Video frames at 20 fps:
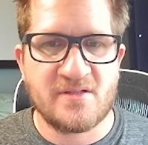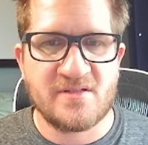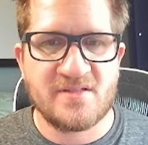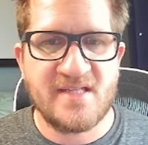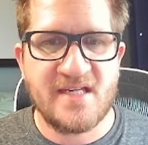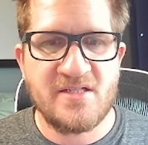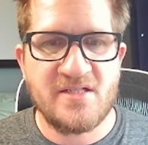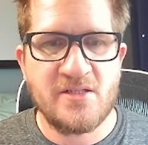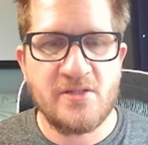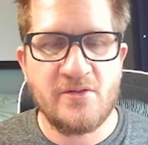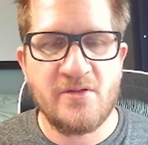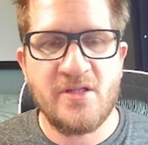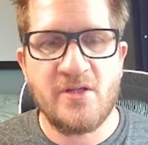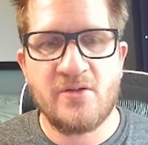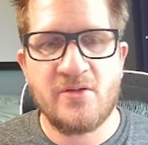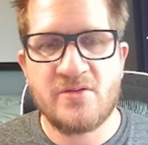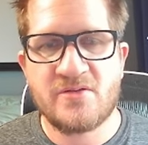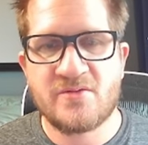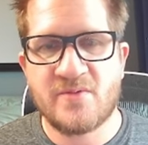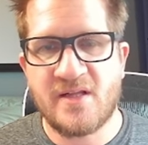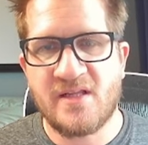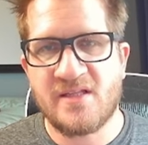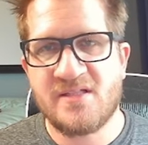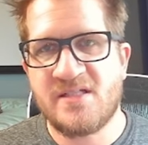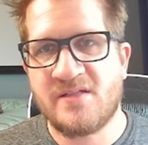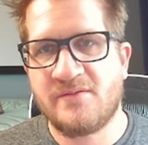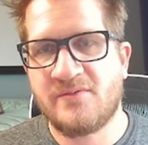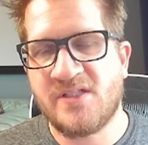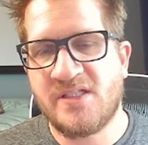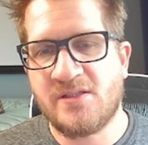they do use
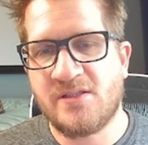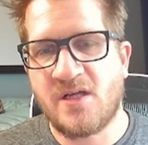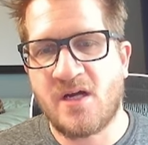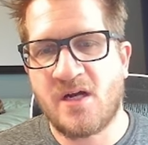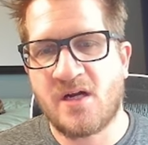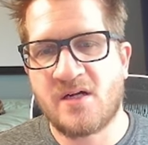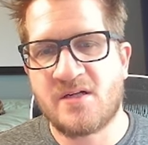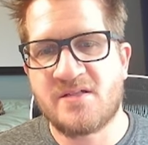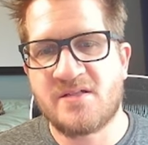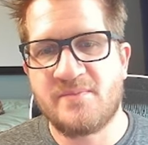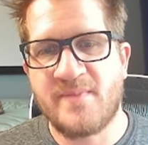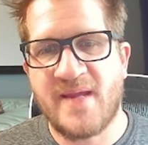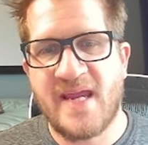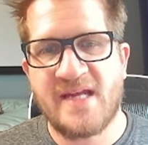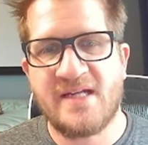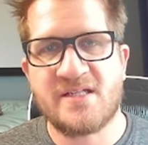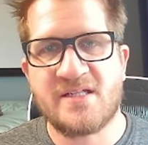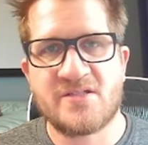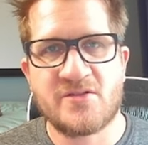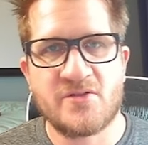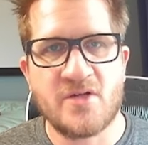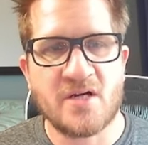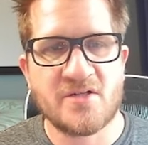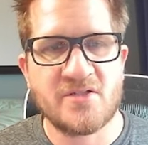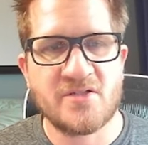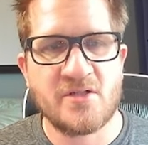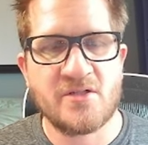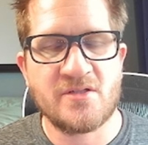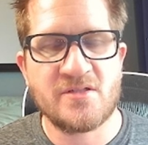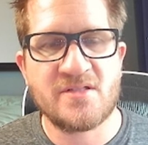relatively large magnet
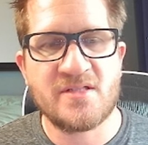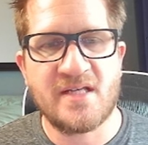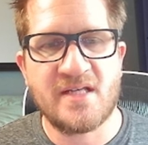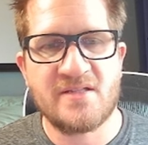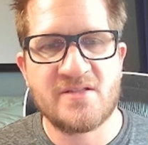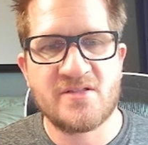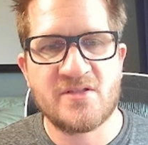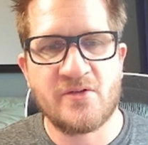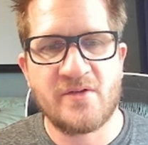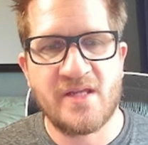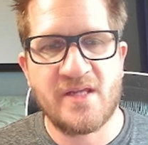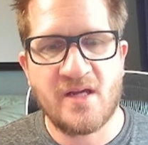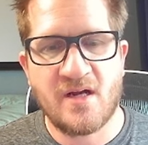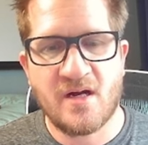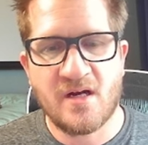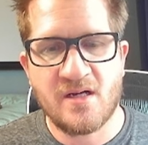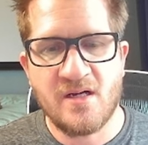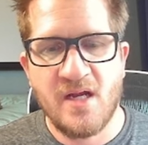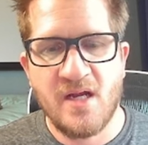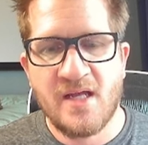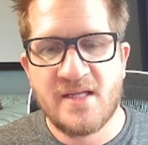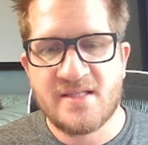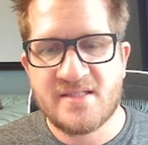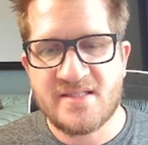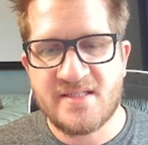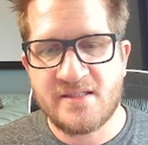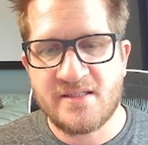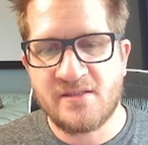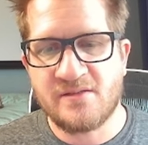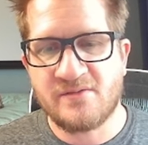structures, and so they are
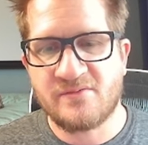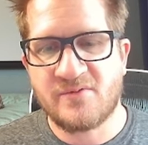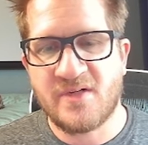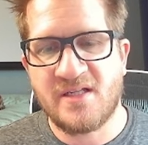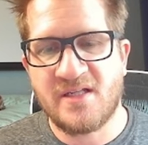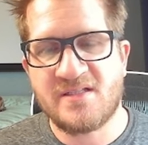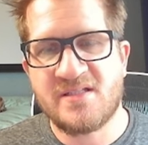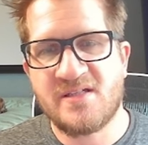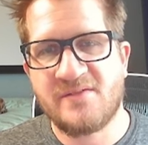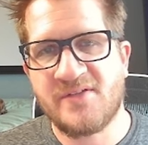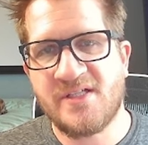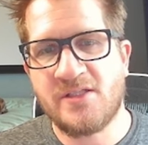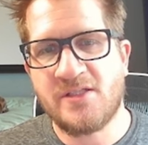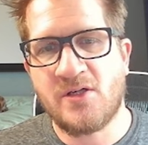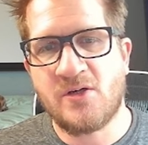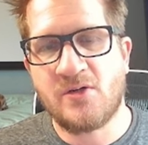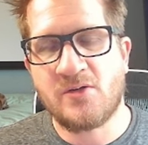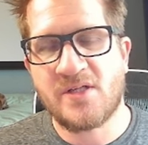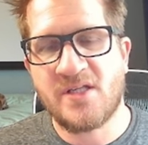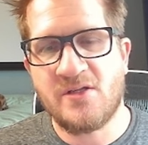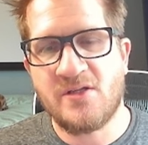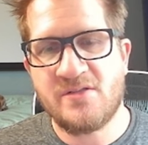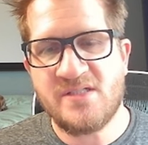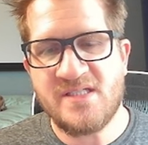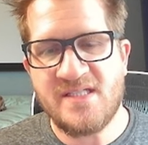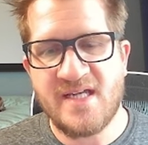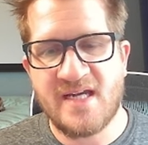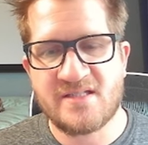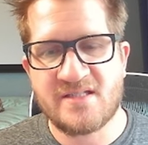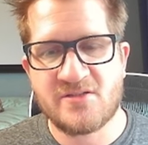still relatively low
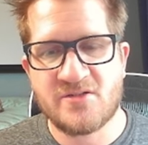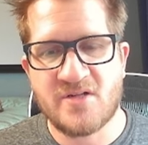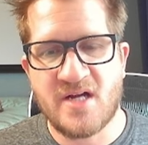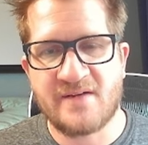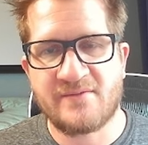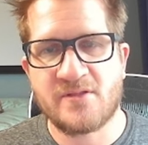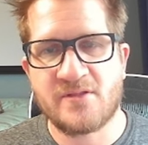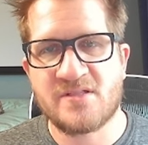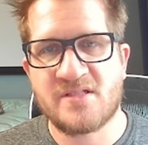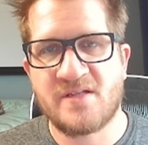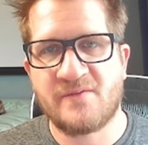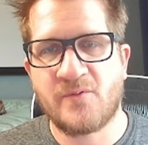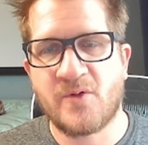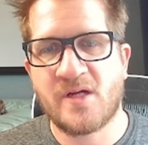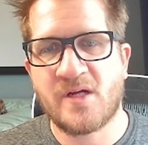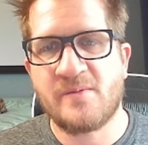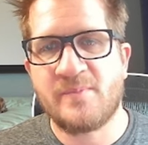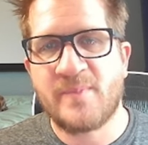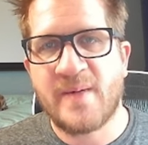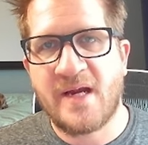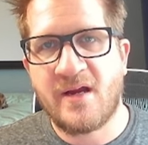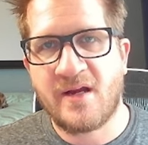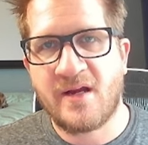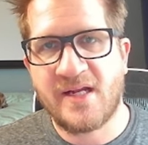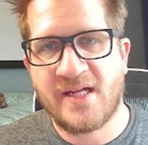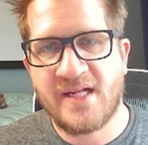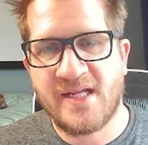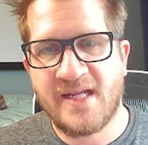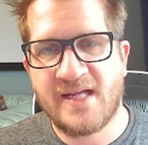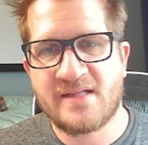QTS drivers if we're comparing it
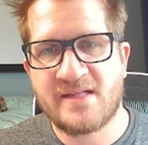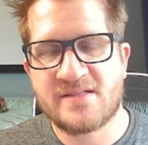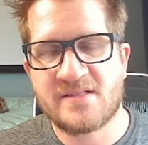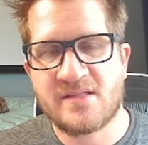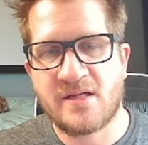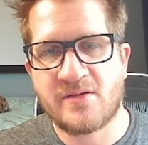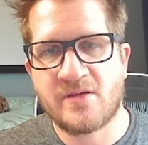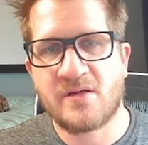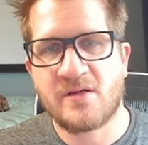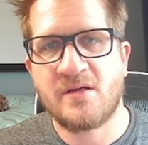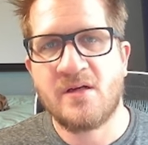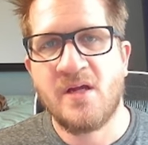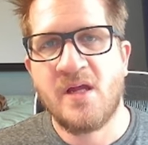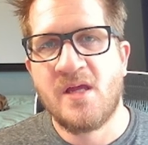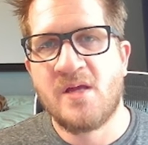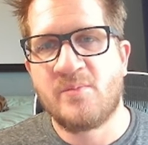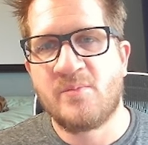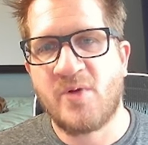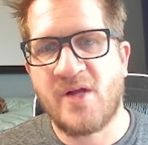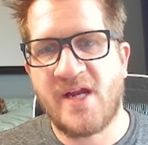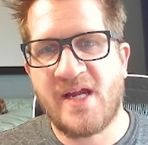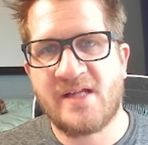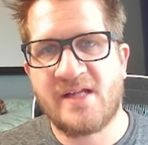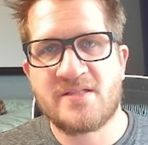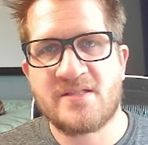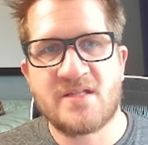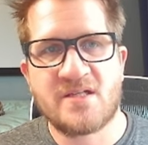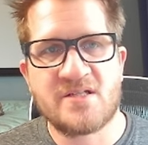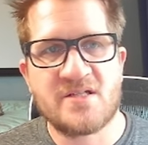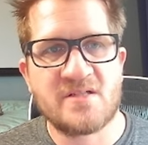against other brands
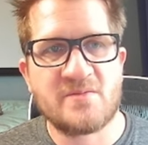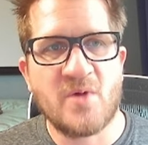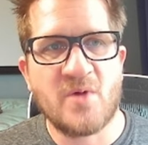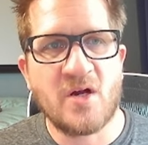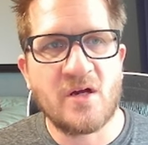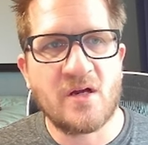such as Mark